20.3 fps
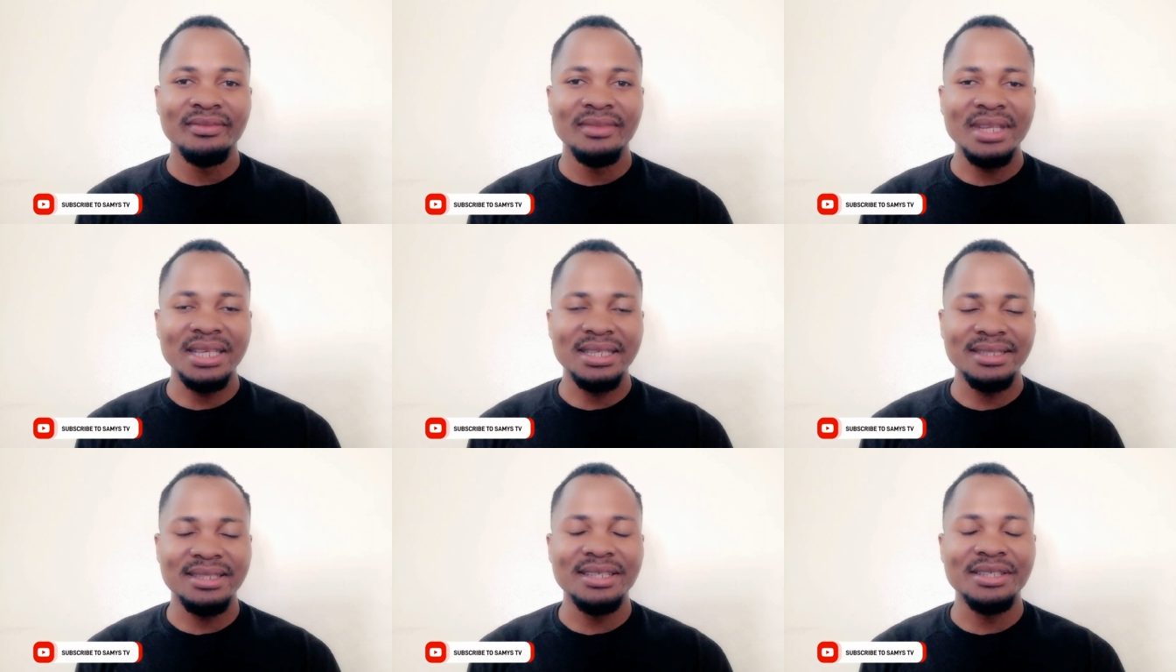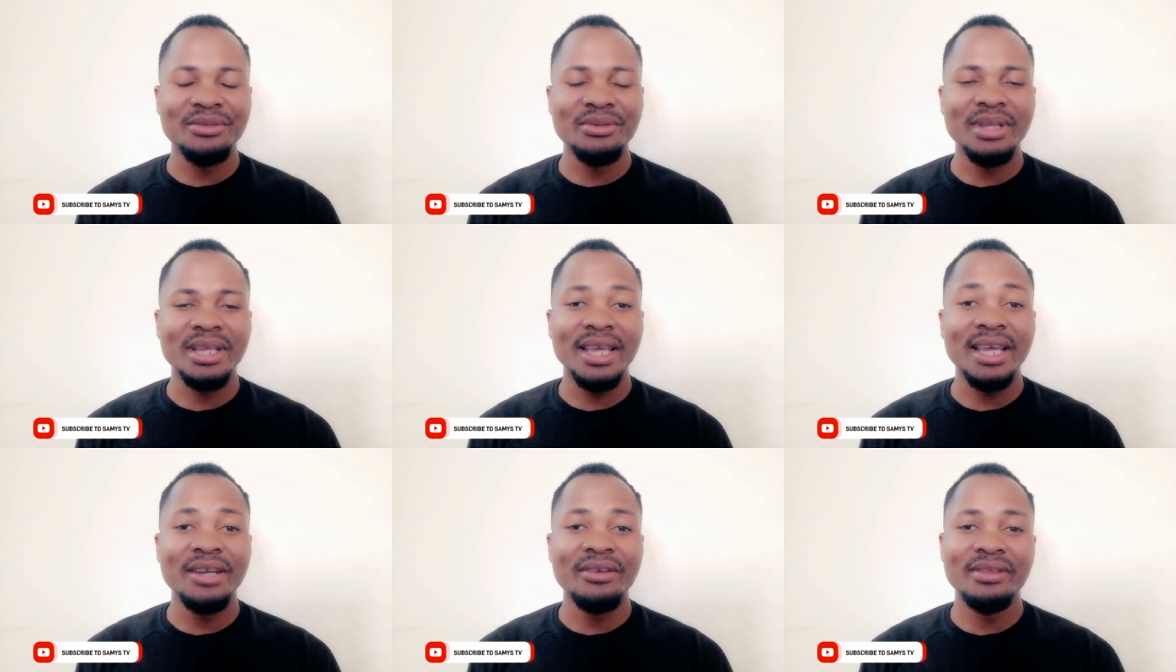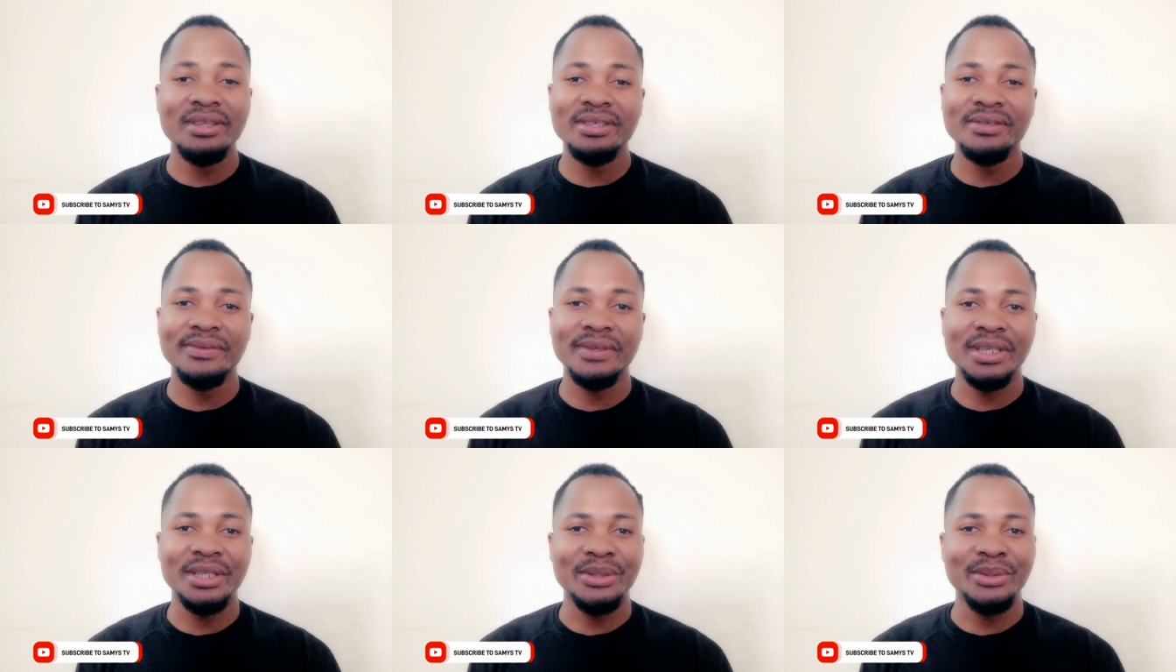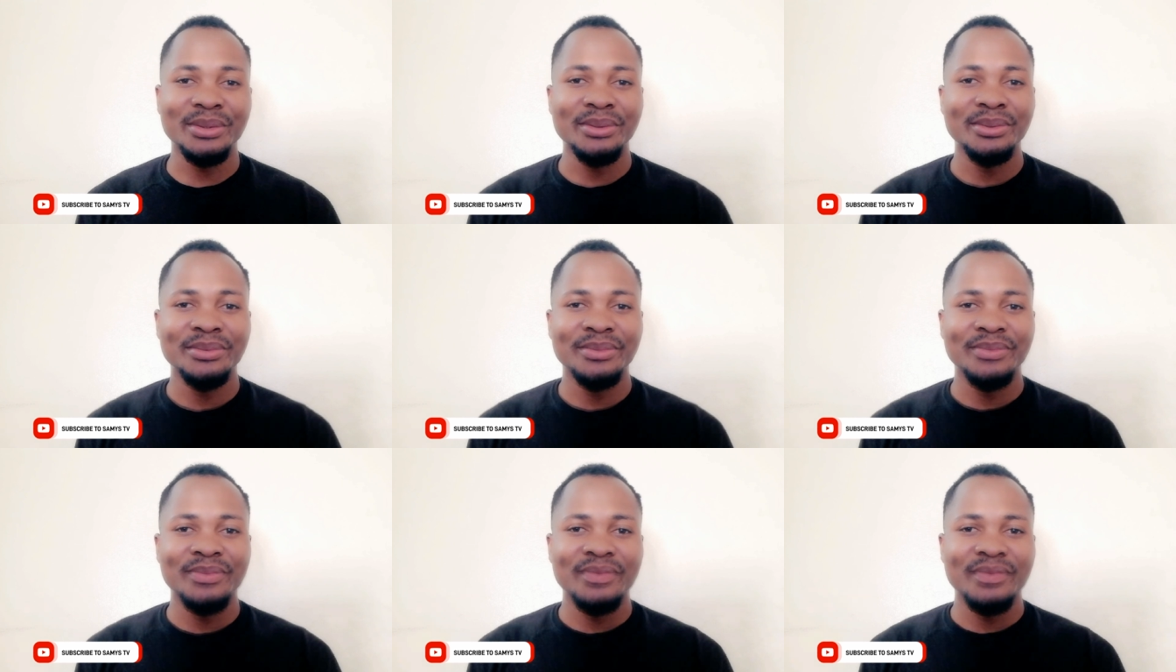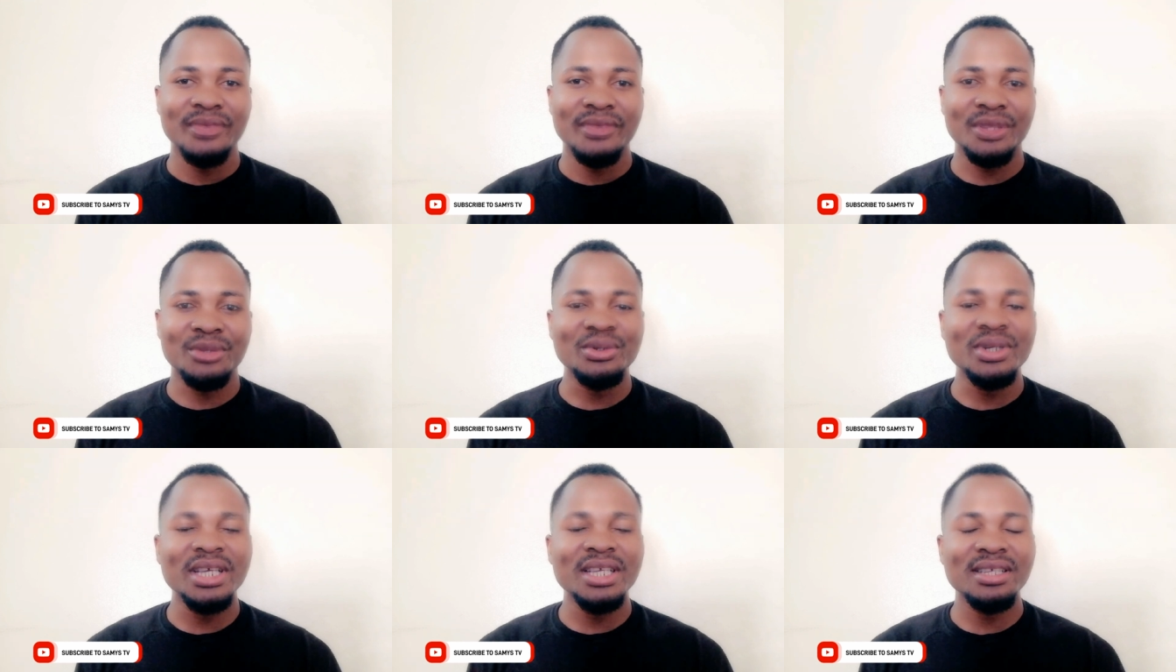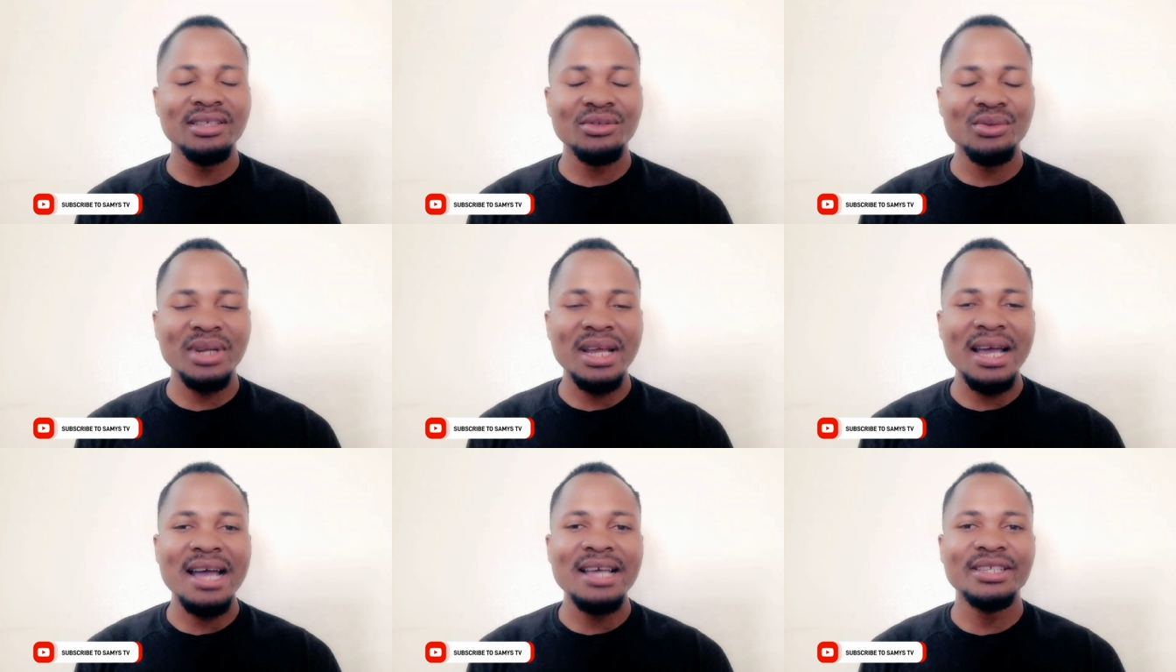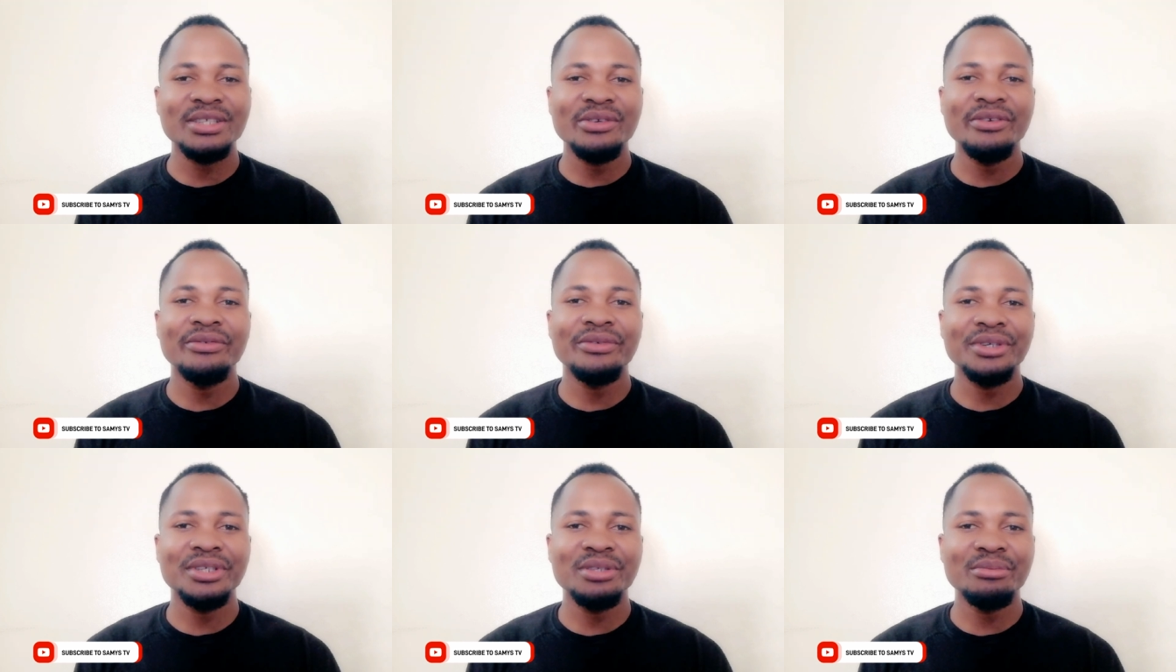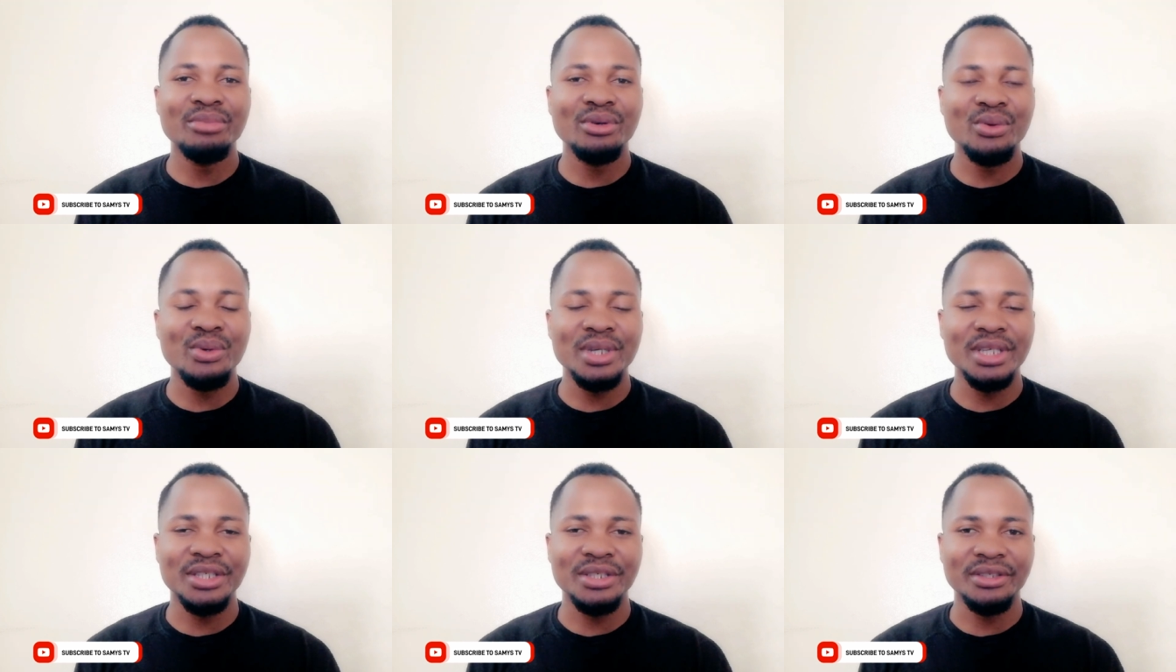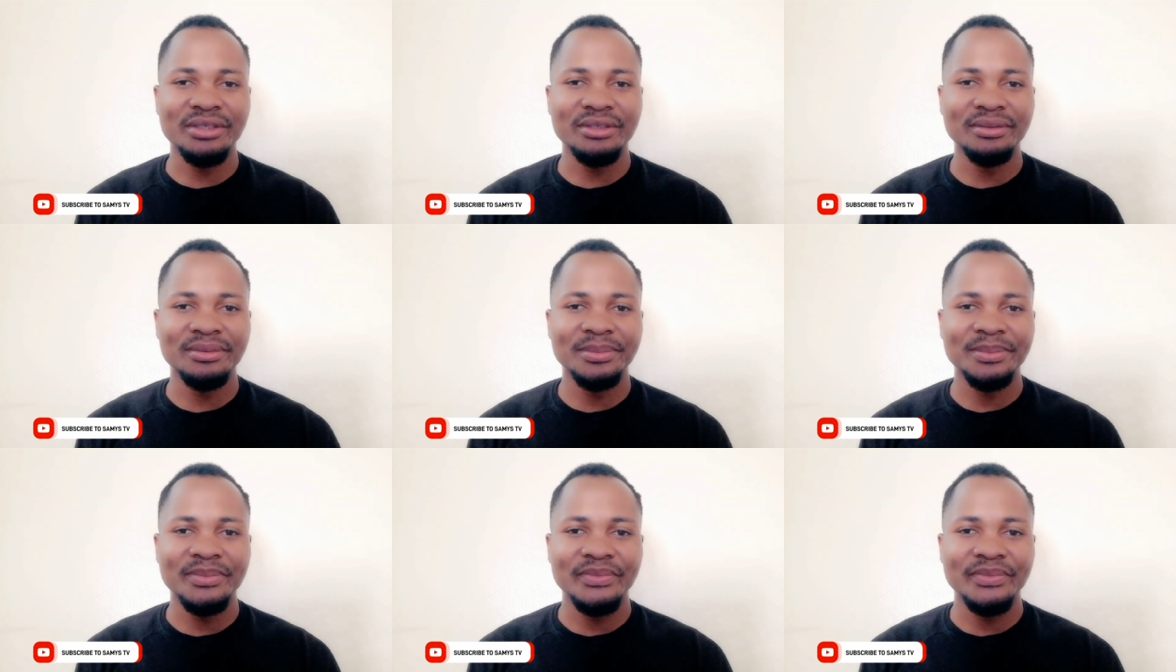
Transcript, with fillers: Then stick to the end of this video. Today I just want to ask you a very simple question.